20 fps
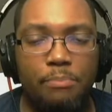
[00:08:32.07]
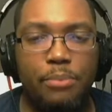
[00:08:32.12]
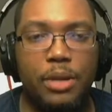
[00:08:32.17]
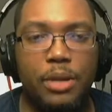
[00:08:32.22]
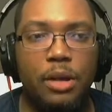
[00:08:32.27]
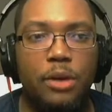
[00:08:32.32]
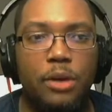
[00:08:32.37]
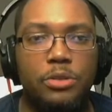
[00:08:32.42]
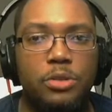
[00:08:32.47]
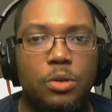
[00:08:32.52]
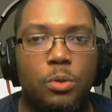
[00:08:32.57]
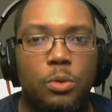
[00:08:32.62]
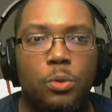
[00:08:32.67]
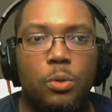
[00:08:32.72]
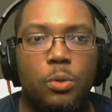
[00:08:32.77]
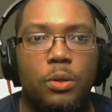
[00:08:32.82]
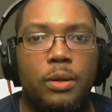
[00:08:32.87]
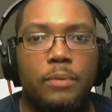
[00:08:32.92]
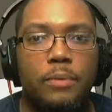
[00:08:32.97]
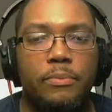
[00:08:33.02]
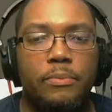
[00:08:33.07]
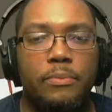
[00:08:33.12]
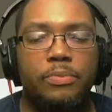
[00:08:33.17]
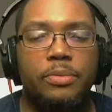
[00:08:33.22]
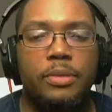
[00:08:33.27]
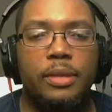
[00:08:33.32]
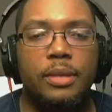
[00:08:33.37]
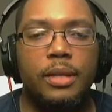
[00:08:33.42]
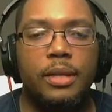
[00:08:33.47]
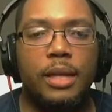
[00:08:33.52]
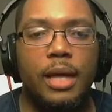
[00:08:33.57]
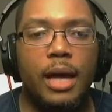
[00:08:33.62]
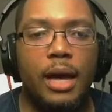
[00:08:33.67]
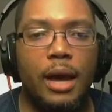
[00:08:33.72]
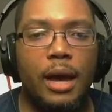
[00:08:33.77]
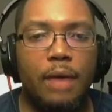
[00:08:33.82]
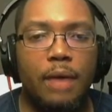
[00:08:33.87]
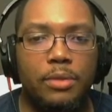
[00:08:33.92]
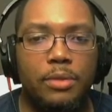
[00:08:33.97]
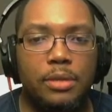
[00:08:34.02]
also
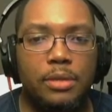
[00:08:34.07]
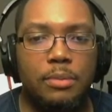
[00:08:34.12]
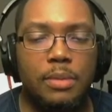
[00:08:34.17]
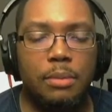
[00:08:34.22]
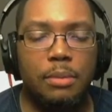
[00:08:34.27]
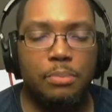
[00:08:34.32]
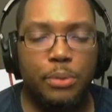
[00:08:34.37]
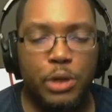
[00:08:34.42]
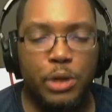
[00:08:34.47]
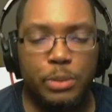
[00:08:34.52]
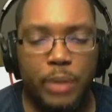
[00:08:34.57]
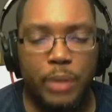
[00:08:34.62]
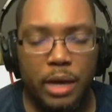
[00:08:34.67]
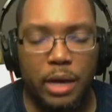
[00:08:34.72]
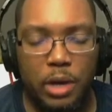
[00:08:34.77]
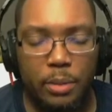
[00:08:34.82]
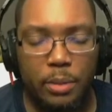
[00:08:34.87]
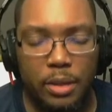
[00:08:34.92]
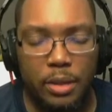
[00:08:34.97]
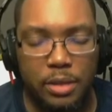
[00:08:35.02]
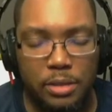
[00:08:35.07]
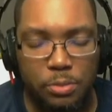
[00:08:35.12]
some of the pushback I've heard